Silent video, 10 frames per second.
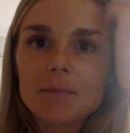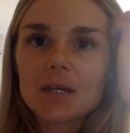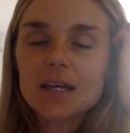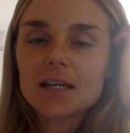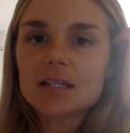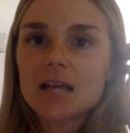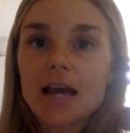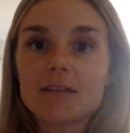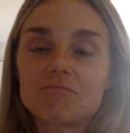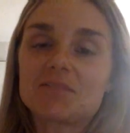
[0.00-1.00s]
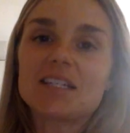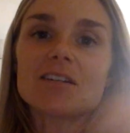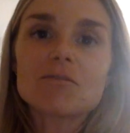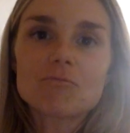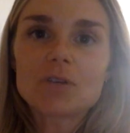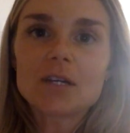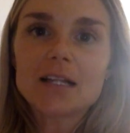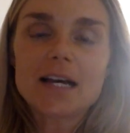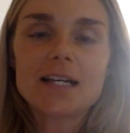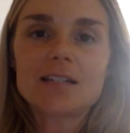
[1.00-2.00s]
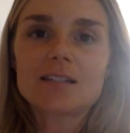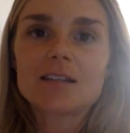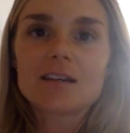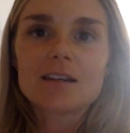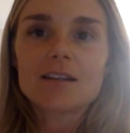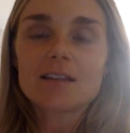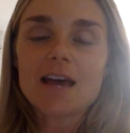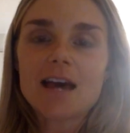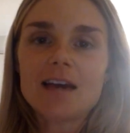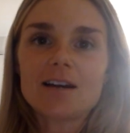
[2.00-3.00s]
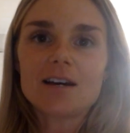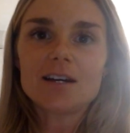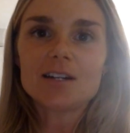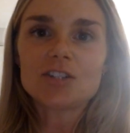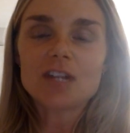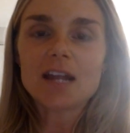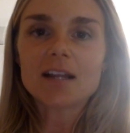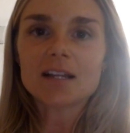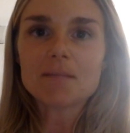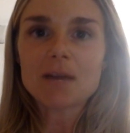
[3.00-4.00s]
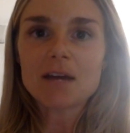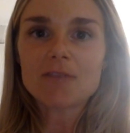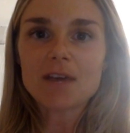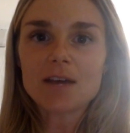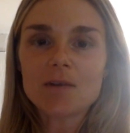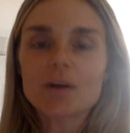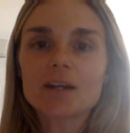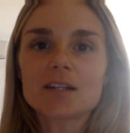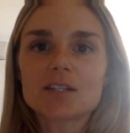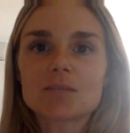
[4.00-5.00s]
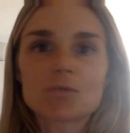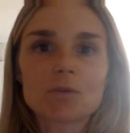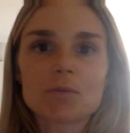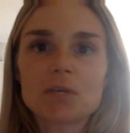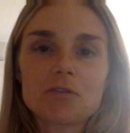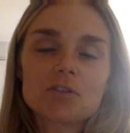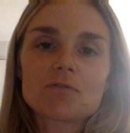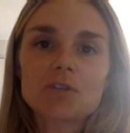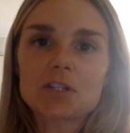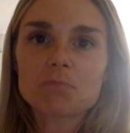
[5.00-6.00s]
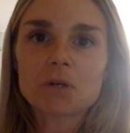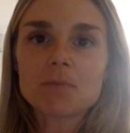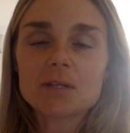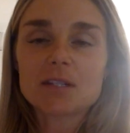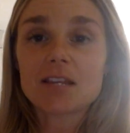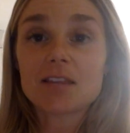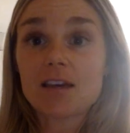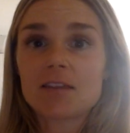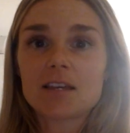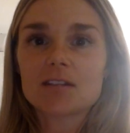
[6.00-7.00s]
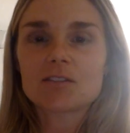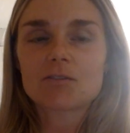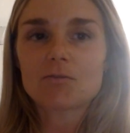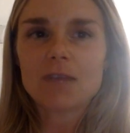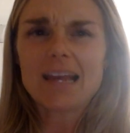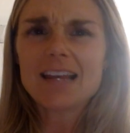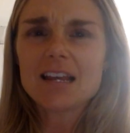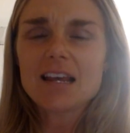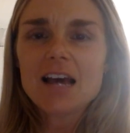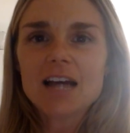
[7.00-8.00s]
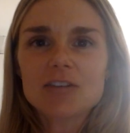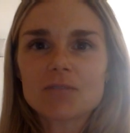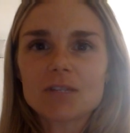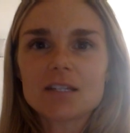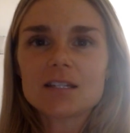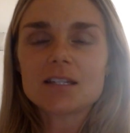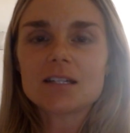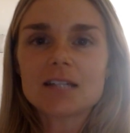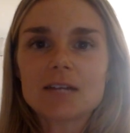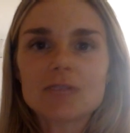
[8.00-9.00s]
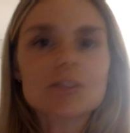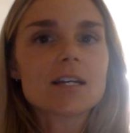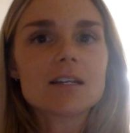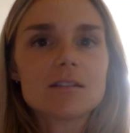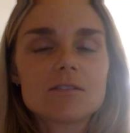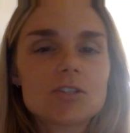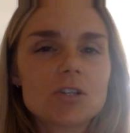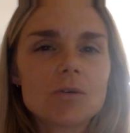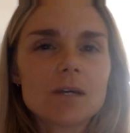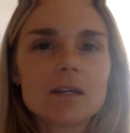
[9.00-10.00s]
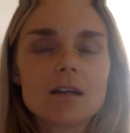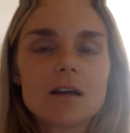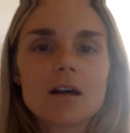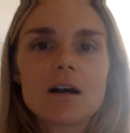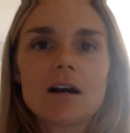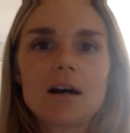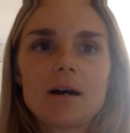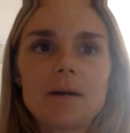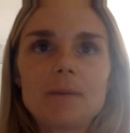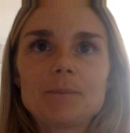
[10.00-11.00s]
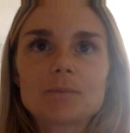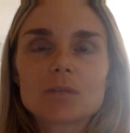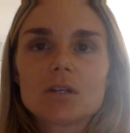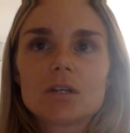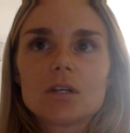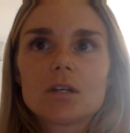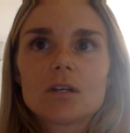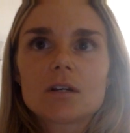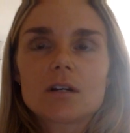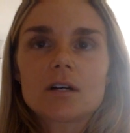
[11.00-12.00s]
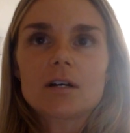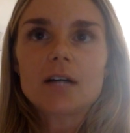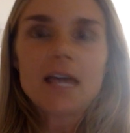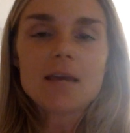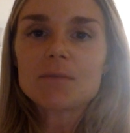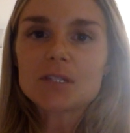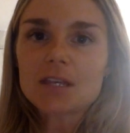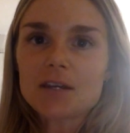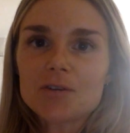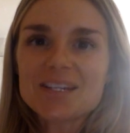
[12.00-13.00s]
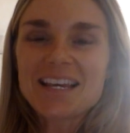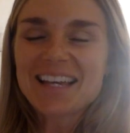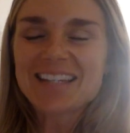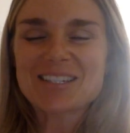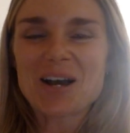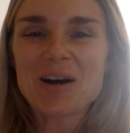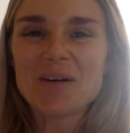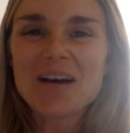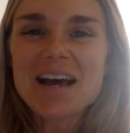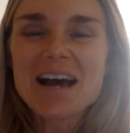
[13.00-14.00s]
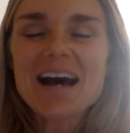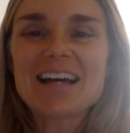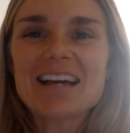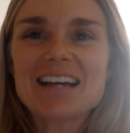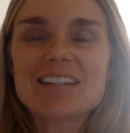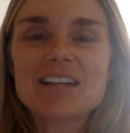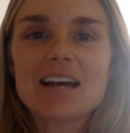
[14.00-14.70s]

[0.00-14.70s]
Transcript: is I didn't realize that genetically modified organisms were being used for this purpose. I think it's great. I don't really see a downside to it. I hate mosquitoes, so I